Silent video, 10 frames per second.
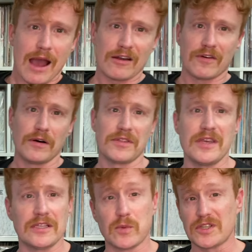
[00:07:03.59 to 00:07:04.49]
Out of all
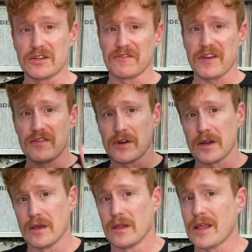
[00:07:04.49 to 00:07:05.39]
these, what's your
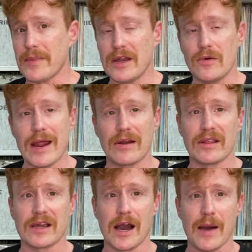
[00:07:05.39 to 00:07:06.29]
favorite? Let me know down
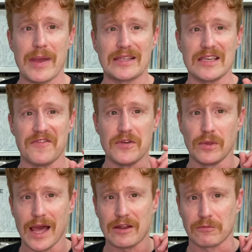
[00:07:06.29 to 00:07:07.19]
in the comments if you
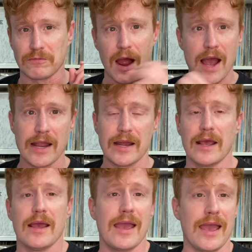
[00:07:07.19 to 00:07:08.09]
like Ride
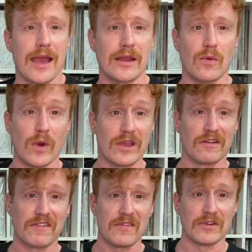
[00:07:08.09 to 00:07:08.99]
and what
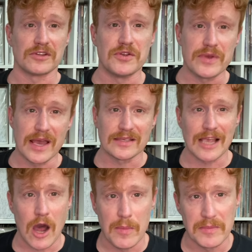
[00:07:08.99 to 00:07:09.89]
your favorite shoegaze
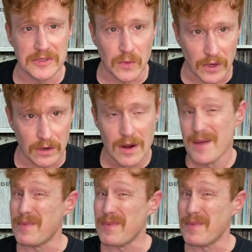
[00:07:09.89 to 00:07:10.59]
albums were.